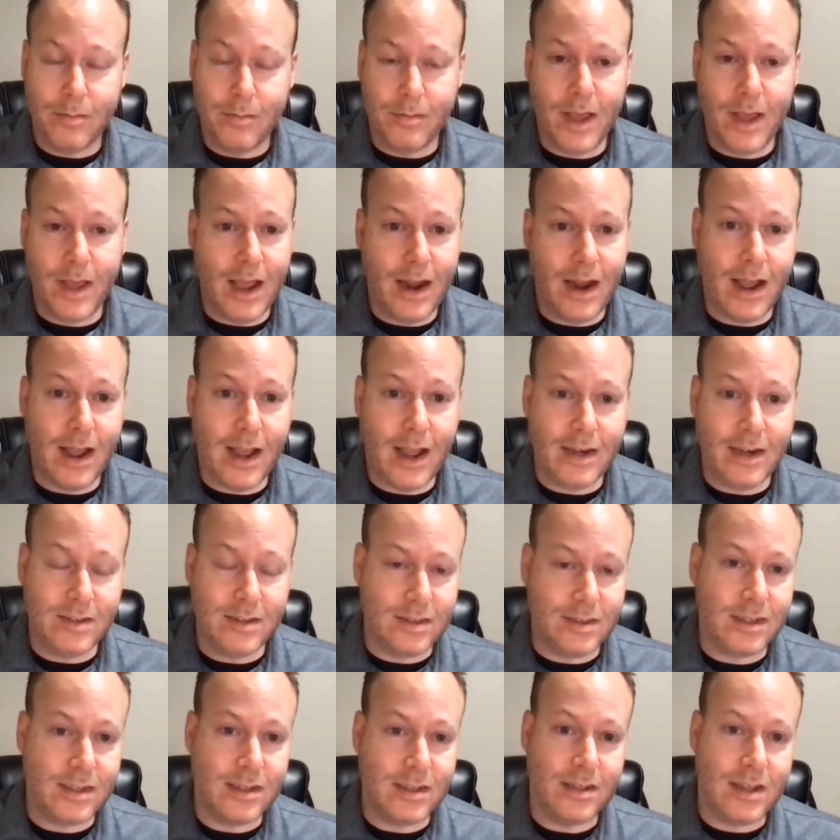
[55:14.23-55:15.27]
Man, I
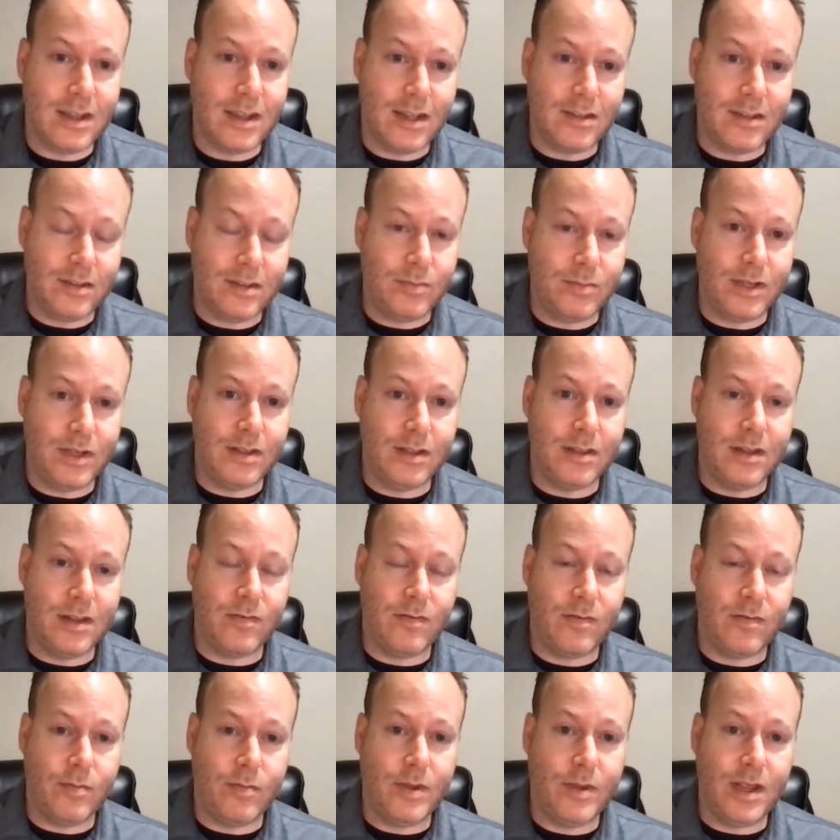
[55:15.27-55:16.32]
just think that that's the big thing
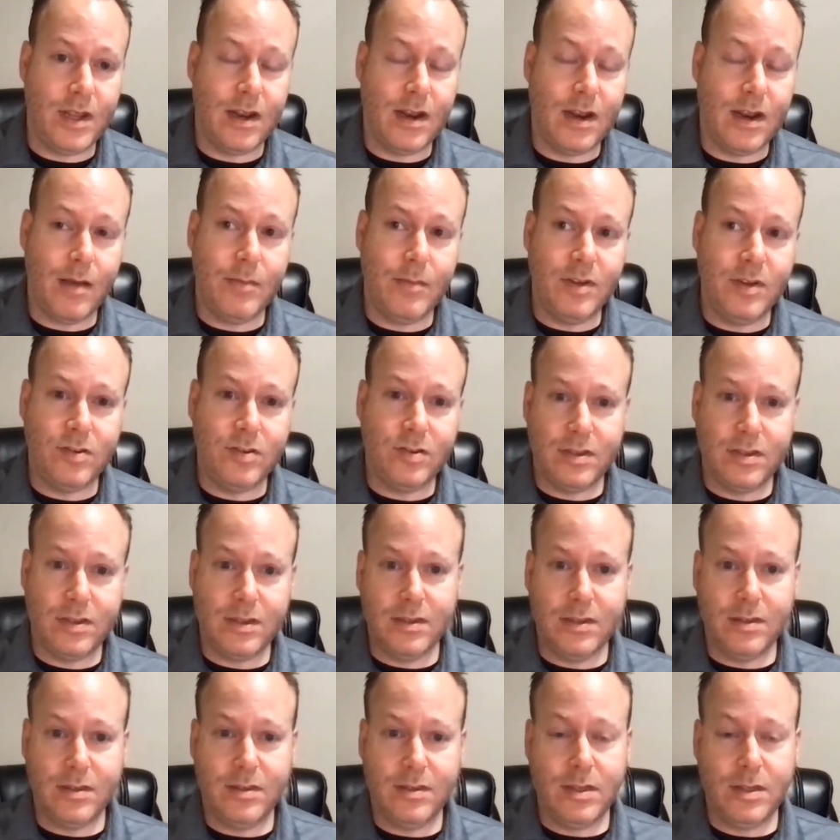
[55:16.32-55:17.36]
for me. And I'm interested
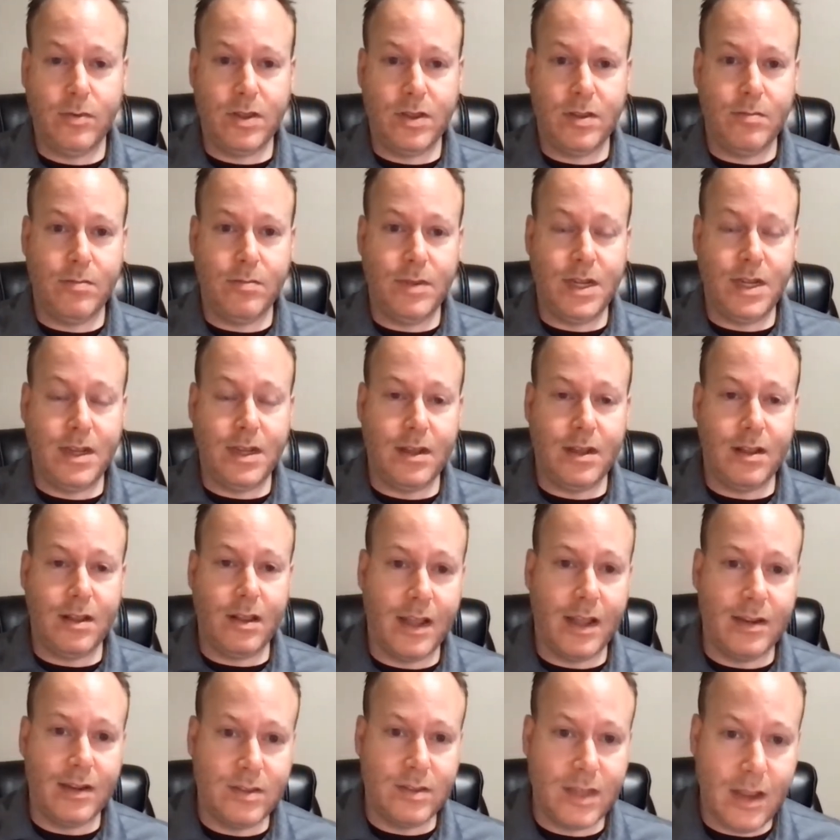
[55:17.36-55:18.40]
to see what the media
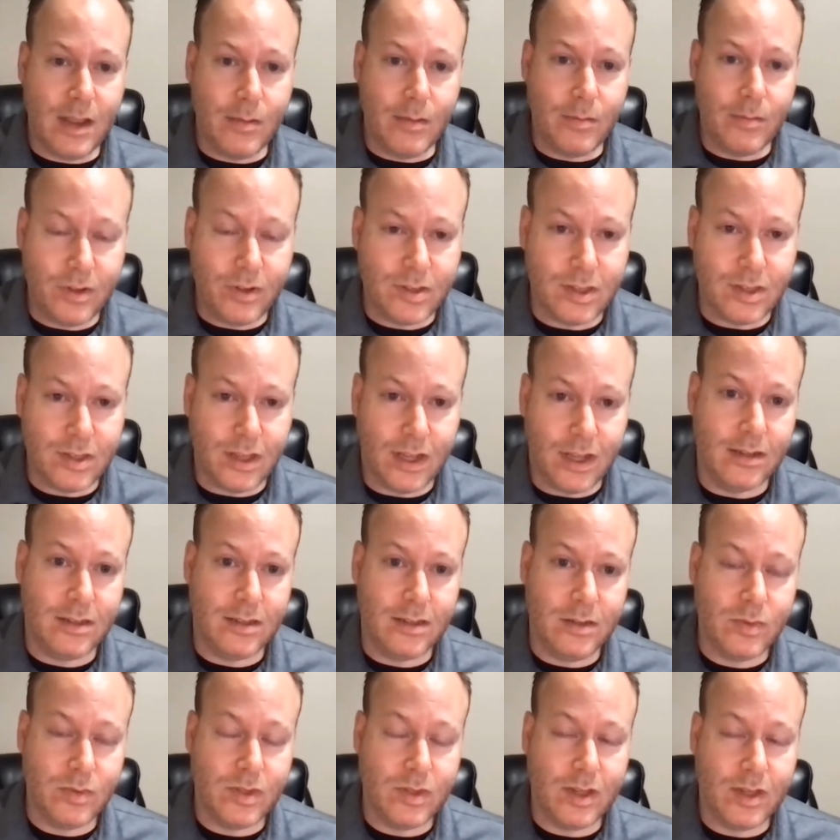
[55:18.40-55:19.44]
landscape looks like. It
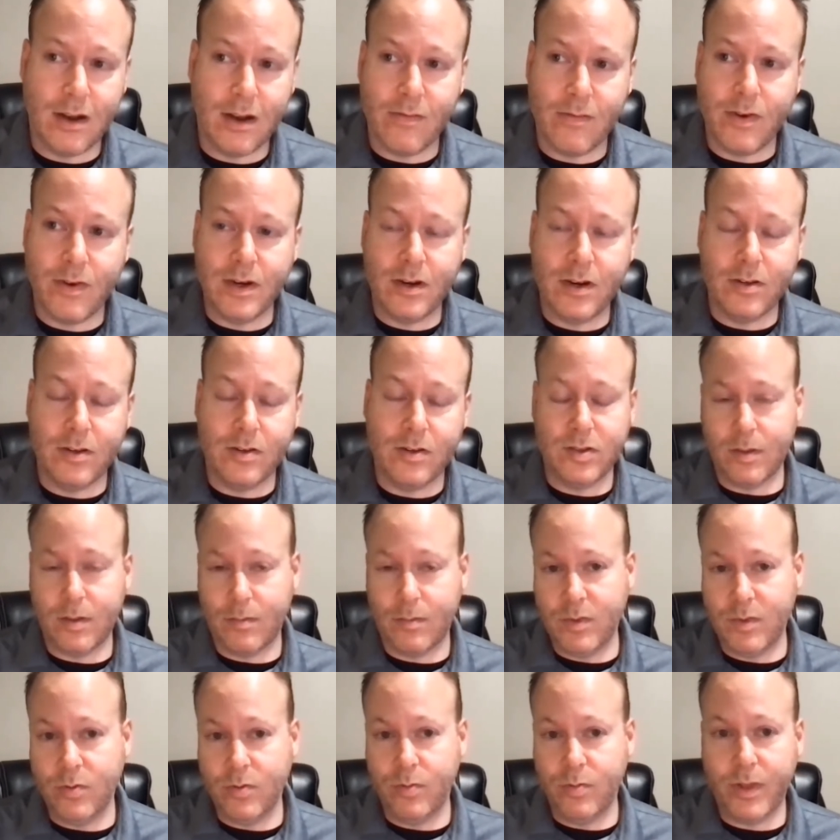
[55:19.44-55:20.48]
seems like every year there's
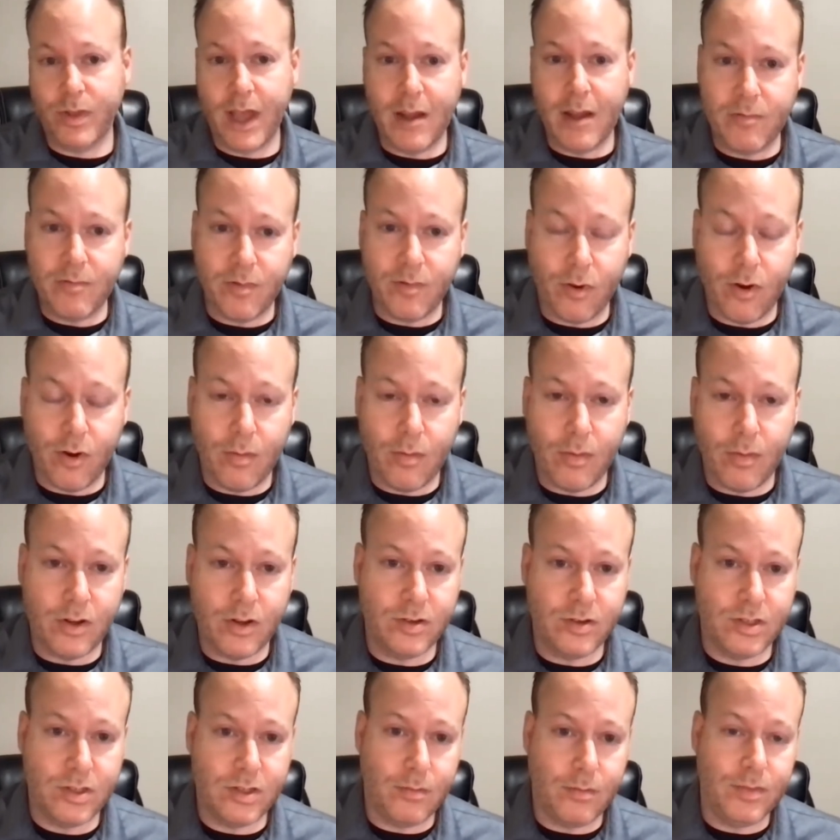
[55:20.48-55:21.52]
some new platform or
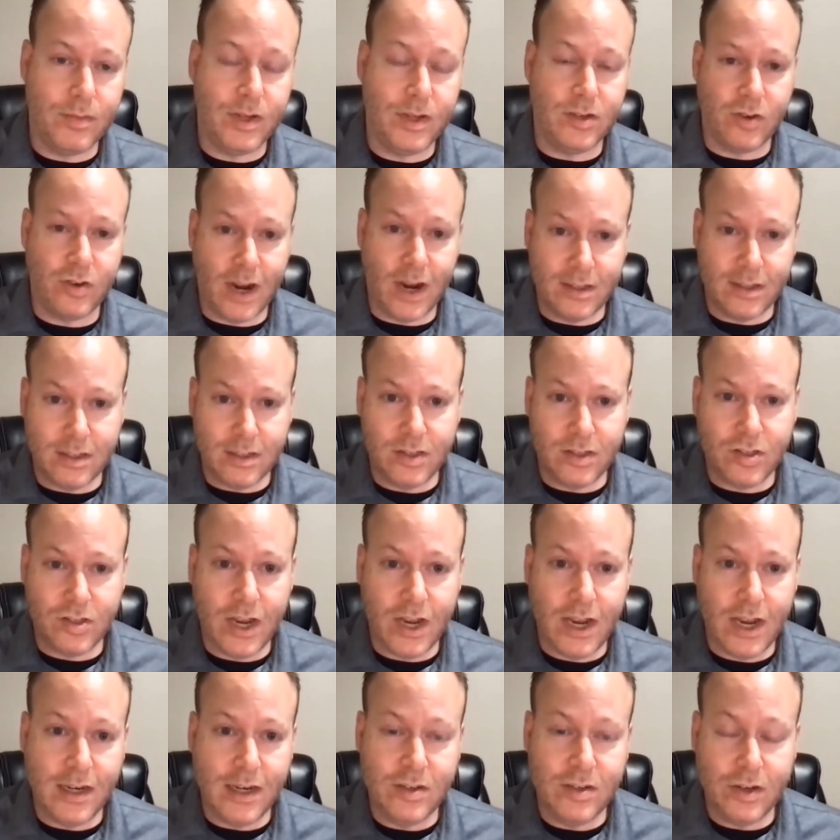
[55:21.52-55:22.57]
there's some big drastic
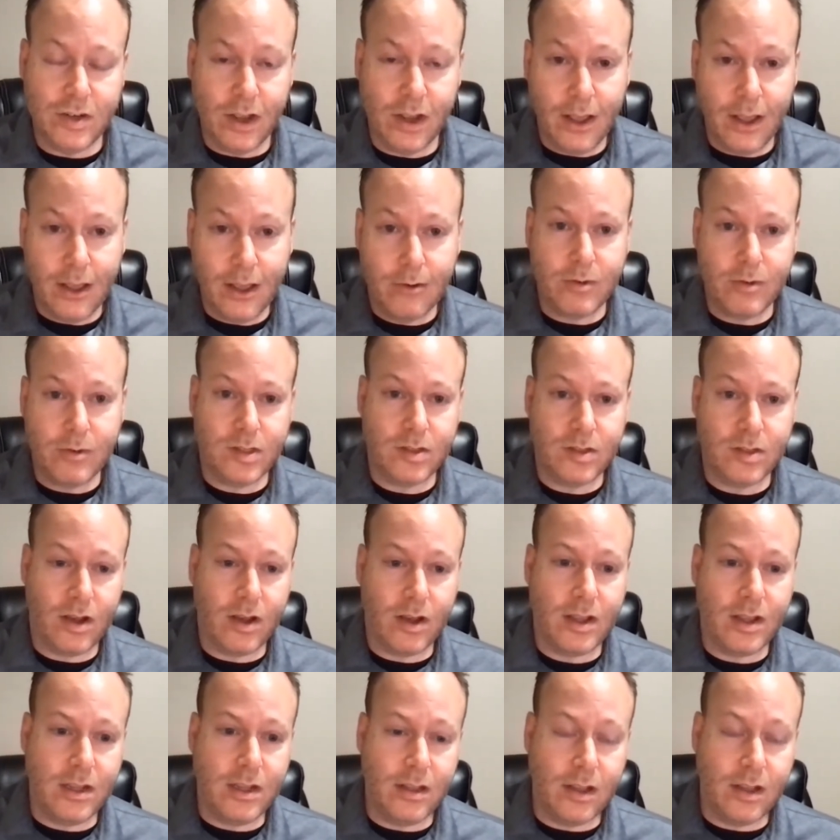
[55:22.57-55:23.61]
change. We saw
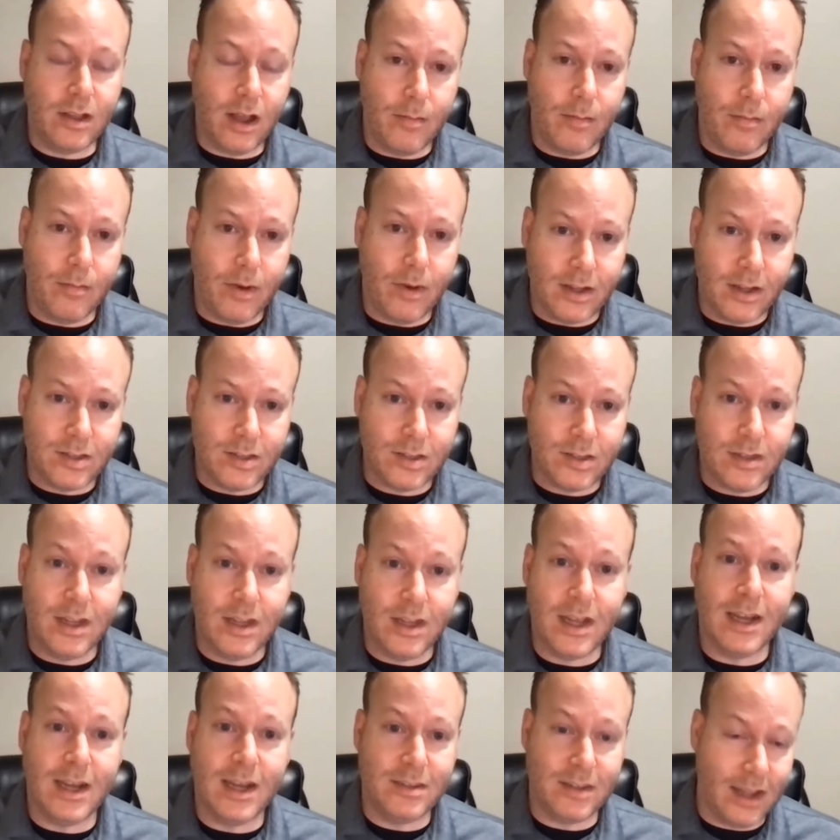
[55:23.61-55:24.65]
Elon Musk.
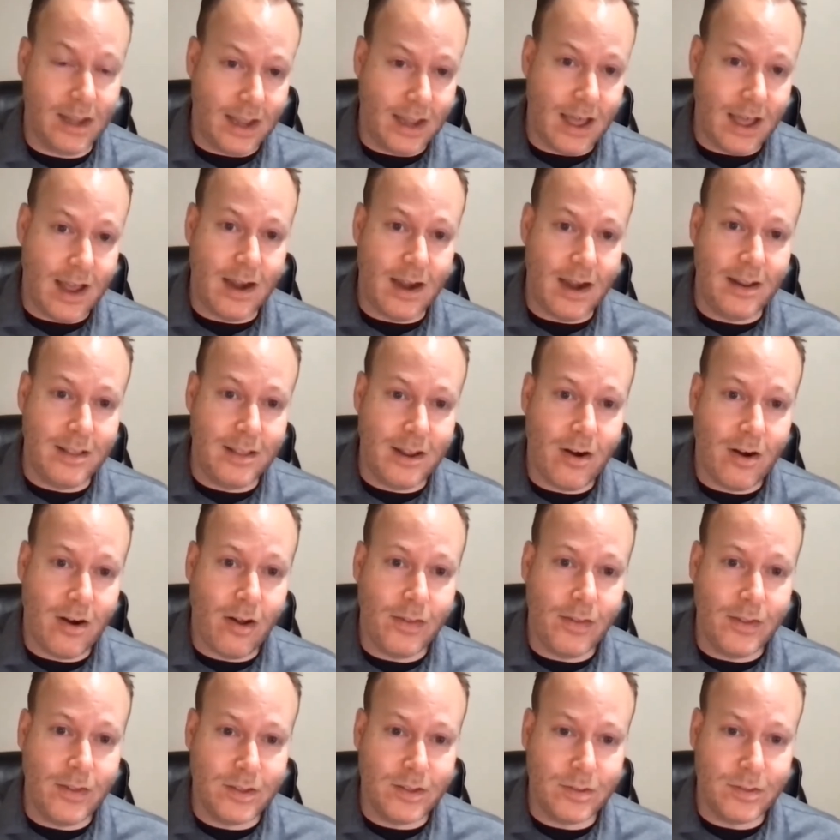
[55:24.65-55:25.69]
Yes, I got it in there
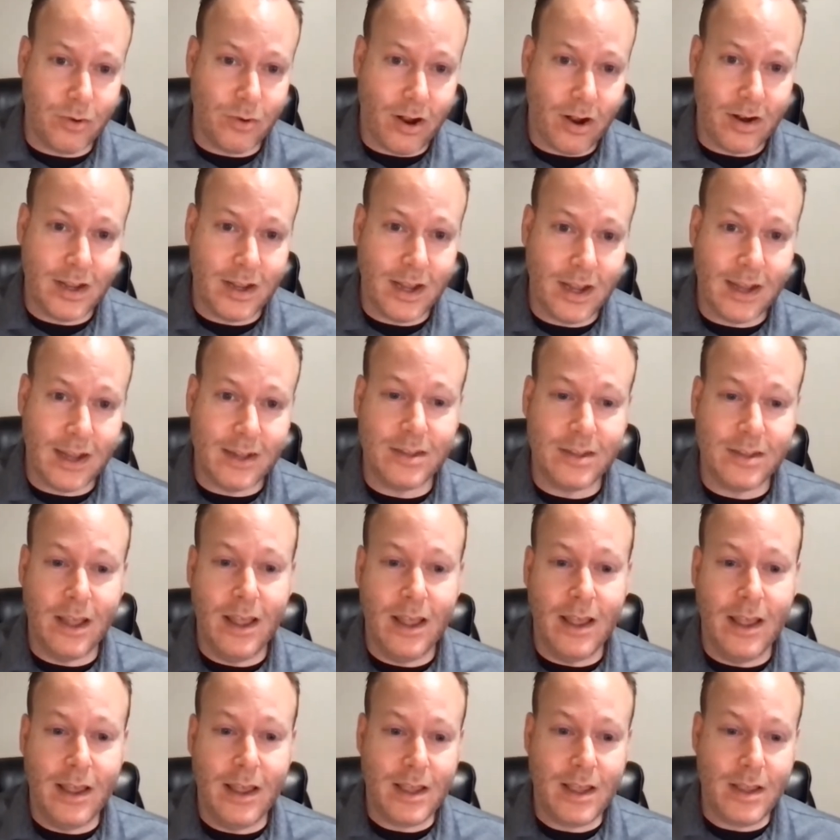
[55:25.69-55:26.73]
on this broadcast.
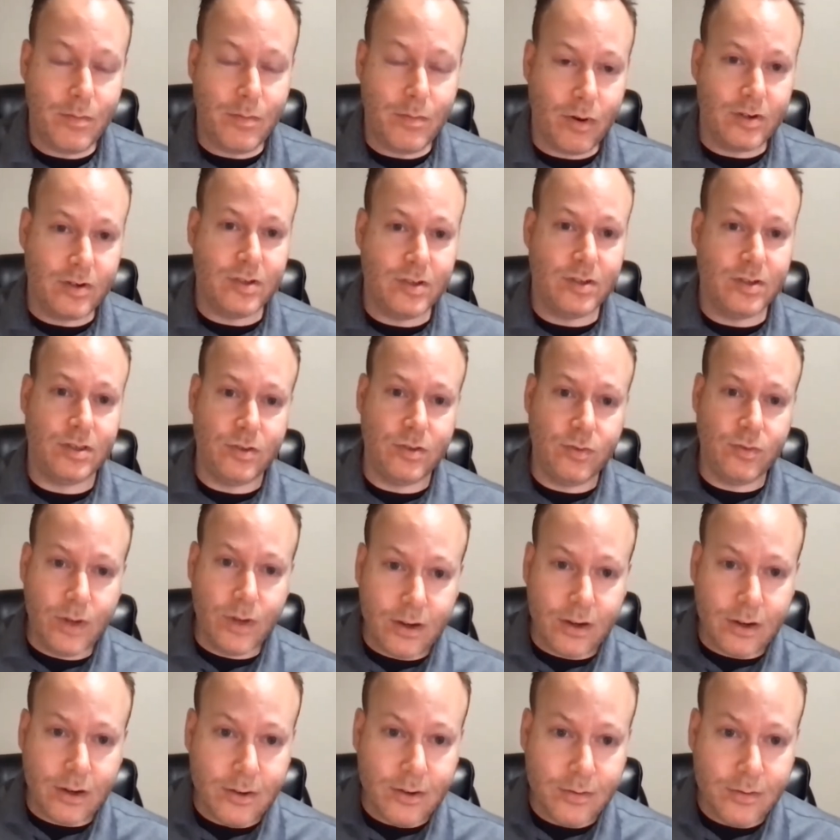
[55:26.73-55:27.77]
He purchased
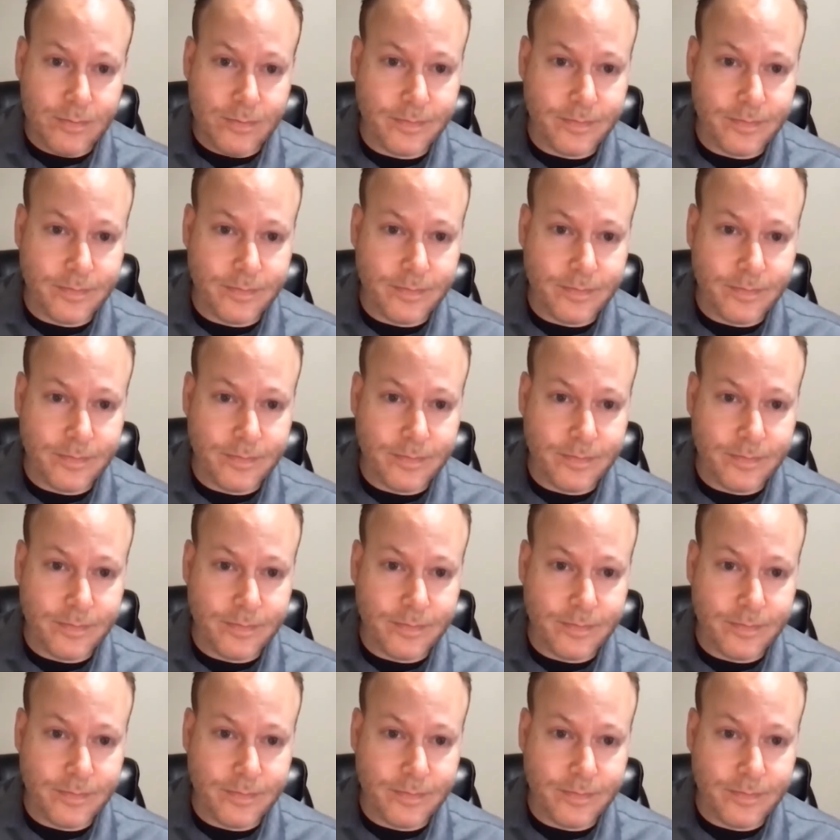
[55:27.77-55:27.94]
Twitter.